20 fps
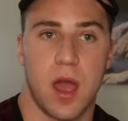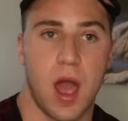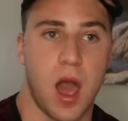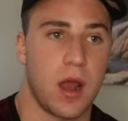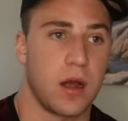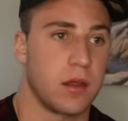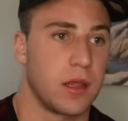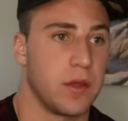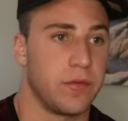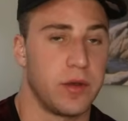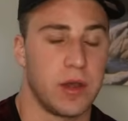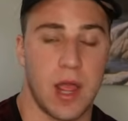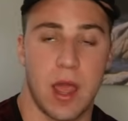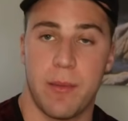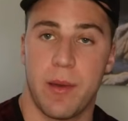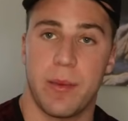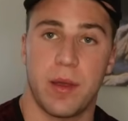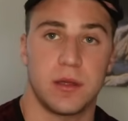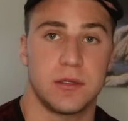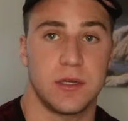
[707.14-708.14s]
I don't give a
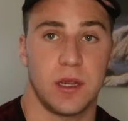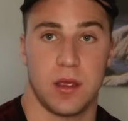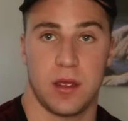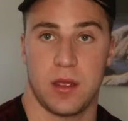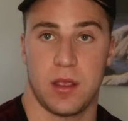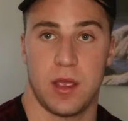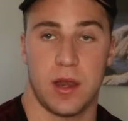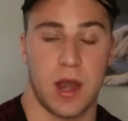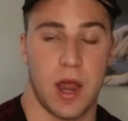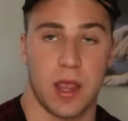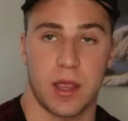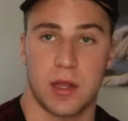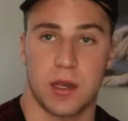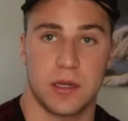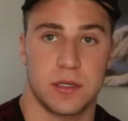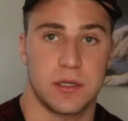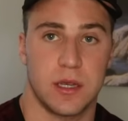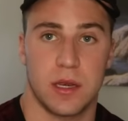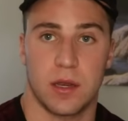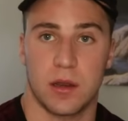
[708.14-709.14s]
damn about you. And I'm
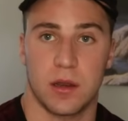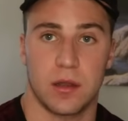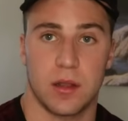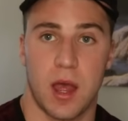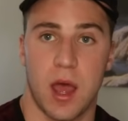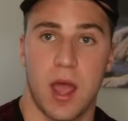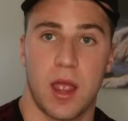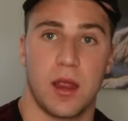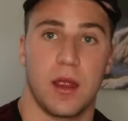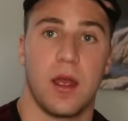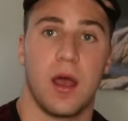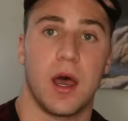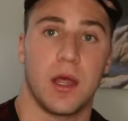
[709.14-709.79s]
gonna sit here and lie,